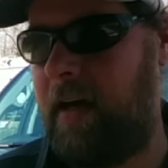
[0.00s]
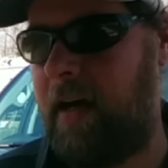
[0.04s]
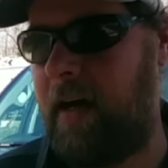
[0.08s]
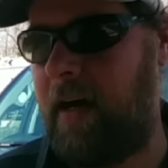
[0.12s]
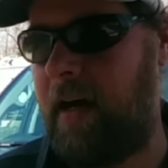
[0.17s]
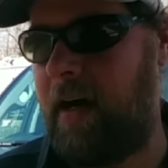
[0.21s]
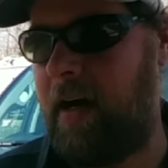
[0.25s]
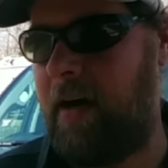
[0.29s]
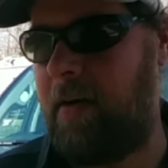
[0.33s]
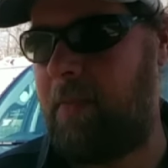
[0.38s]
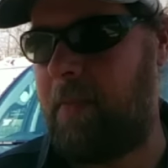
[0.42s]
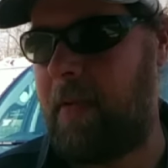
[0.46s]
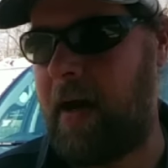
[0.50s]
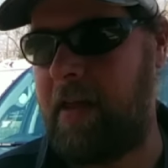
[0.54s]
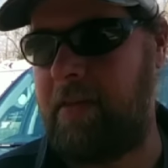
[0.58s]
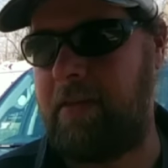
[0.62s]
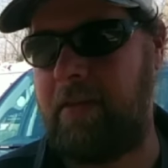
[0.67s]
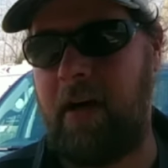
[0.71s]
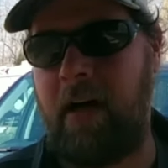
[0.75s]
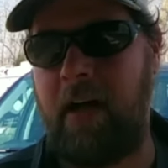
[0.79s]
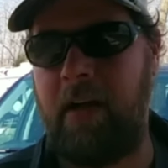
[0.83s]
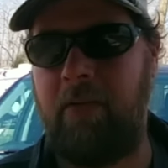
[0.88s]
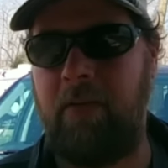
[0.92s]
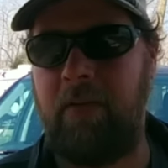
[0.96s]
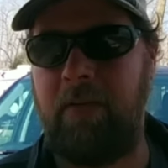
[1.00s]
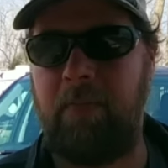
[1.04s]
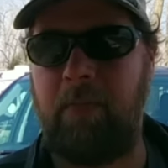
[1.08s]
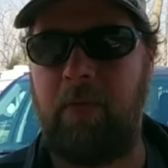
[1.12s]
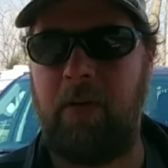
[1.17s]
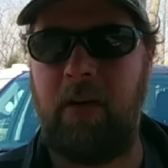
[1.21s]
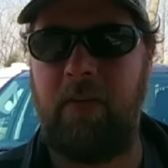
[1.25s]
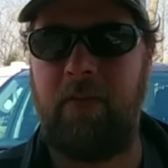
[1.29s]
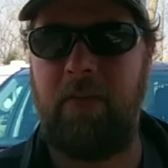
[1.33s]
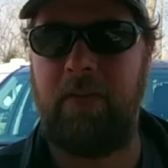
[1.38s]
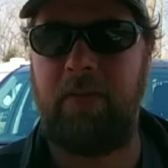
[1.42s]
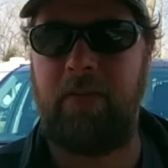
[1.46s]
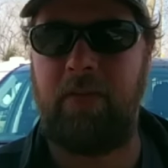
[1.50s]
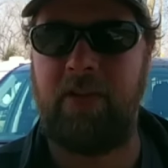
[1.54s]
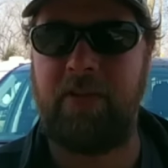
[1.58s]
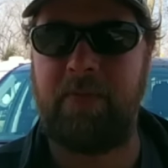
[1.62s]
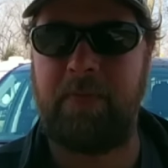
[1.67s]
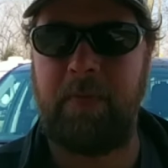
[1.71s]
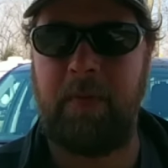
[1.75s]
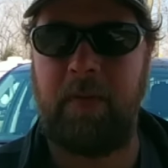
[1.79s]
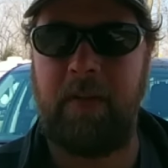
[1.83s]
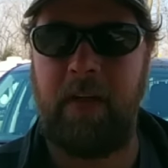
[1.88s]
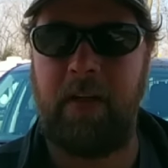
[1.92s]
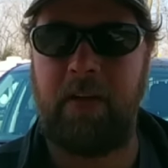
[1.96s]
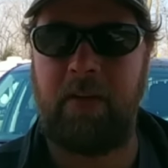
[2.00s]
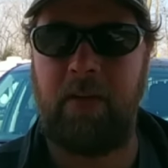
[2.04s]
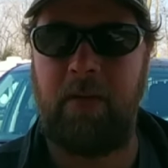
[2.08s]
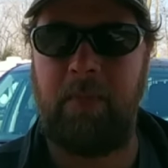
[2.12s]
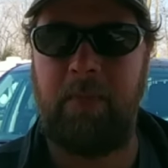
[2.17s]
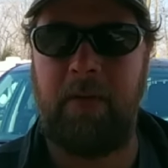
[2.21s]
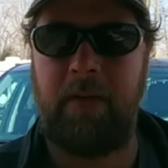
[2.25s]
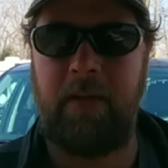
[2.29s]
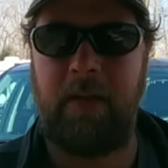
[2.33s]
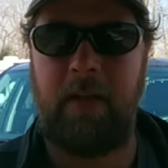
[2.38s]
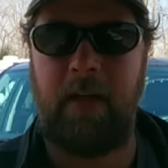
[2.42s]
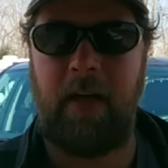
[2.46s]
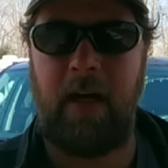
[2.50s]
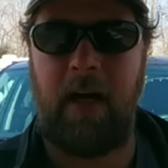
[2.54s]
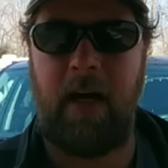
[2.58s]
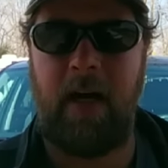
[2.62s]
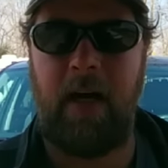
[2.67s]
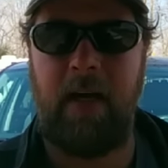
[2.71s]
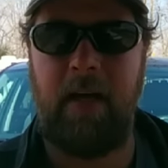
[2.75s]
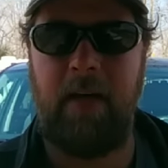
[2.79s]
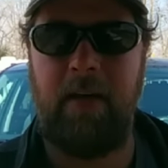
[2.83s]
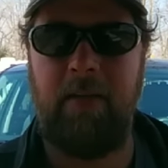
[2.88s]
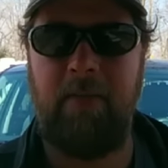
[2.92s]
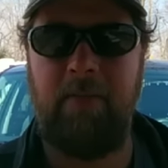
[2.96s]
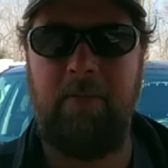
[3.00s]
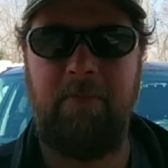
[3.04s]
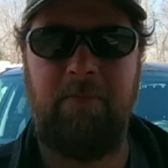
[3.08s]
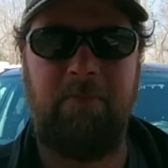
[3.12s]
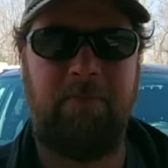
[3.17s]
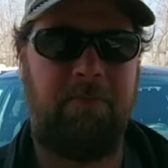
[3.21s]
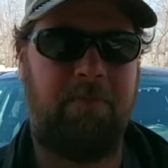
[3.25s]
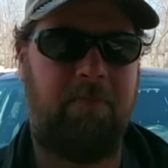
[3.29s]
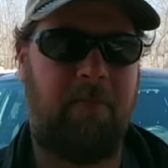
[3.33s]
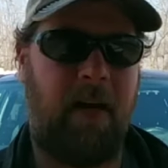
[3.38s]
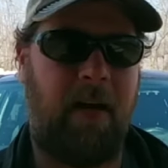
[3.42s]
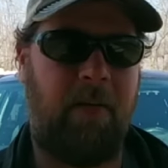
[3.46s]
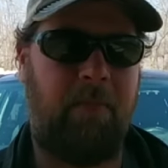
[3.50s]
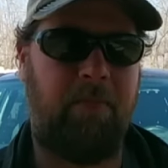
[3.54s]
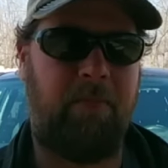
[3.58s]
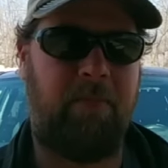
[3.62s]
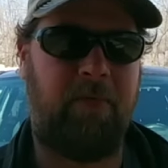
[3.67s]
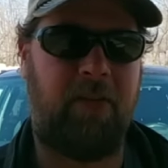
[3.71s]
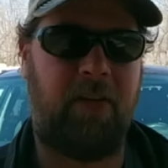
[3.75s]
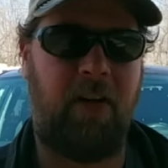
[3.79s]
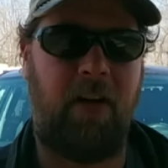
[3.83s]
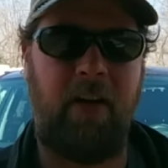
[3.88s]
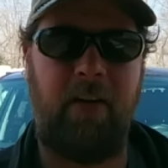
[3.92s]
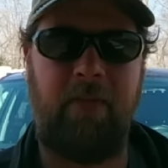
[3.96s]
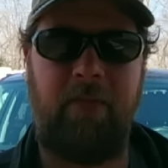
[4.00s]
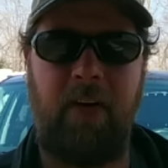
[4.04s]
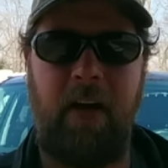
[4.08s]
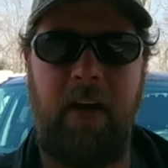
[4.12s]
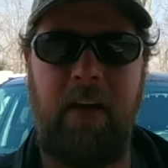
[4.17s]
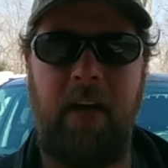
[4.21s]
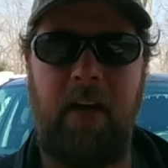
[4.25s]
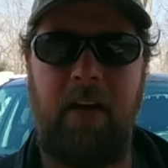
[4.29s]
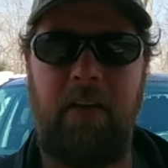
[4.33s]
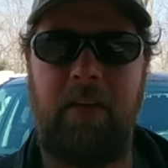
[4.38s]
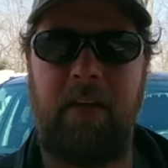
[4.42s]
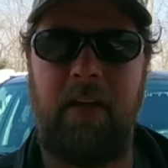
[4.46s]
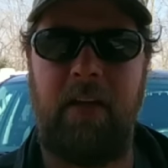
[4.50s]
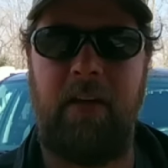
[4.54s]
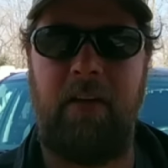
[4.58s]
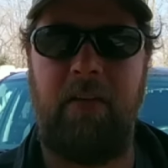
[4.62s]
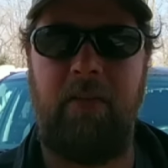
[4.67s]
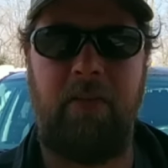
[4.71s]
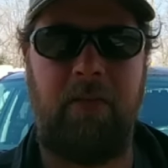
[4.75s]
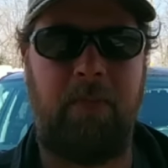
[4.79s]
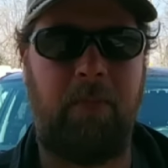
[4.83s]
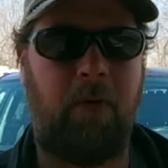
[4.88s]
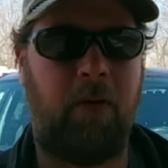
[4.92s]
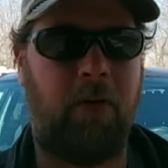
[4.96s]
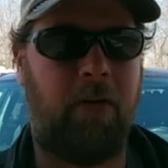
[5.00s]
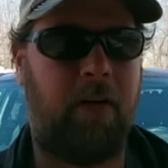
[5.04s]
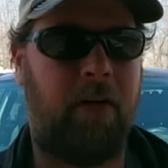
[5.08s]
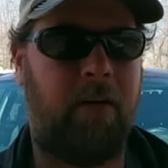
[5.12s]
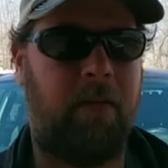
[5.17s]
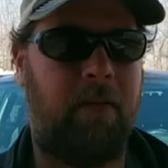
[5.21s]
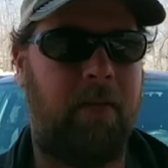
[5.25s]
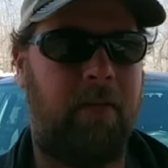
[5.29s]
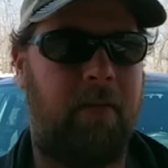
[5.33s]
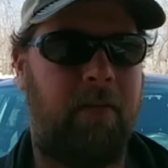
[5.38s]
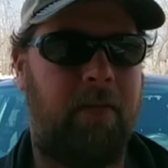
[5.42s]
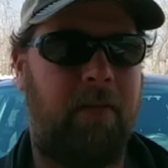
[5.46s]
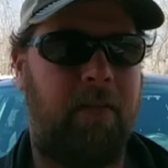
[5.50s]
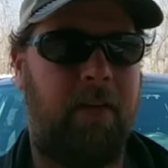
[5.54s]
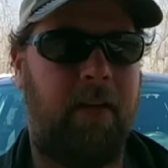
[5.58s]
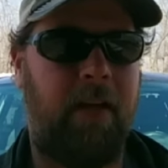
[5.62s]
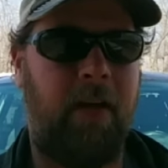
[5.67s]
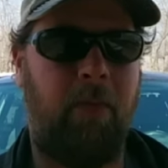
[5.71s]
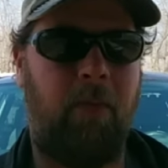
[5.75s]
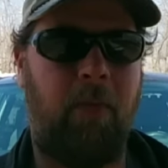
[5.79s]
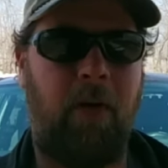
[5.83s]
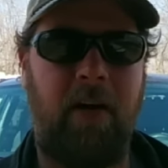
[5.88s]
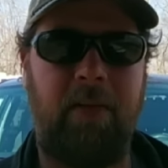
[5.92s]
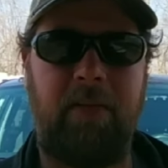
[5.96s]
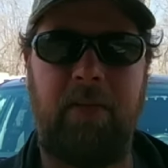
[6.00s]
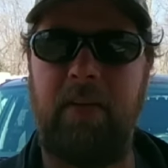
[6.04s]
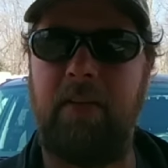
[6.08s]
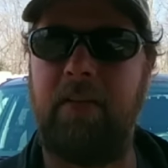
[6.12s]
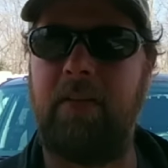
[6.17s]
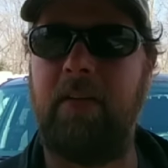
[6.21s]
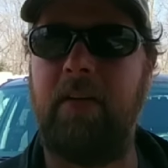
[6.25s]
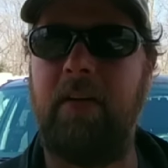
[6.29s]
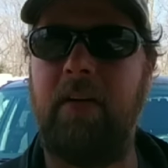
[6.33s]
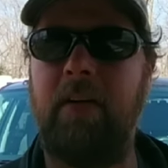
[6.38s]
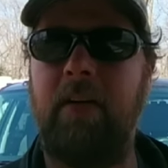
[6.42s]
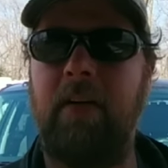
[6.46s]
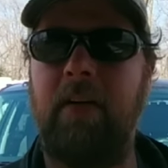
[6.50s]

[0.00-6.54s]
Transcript: I thought it was more of a surge protector, but I'm starting to find out that it wasn't.